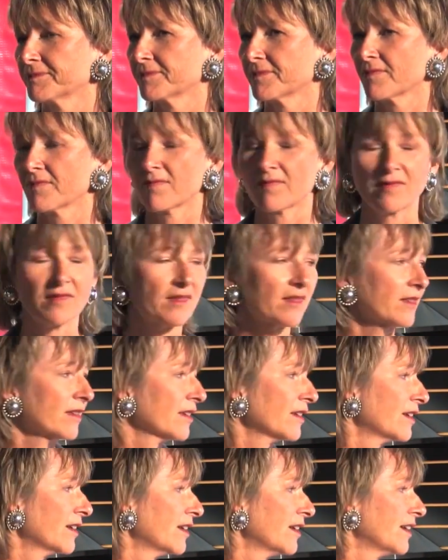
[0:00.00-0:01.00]

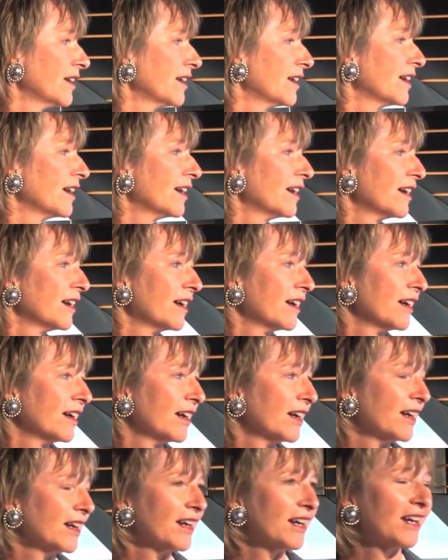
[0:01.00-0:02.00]

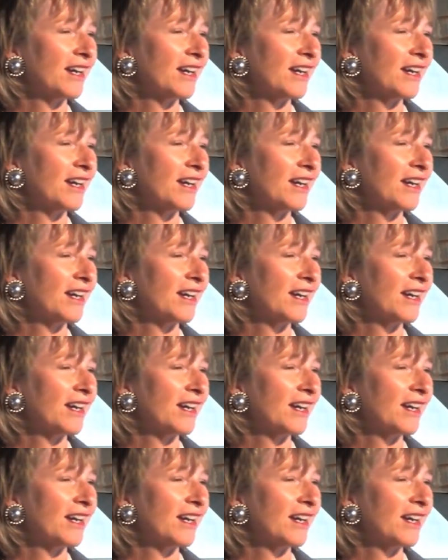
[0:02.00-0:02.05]
[no speech]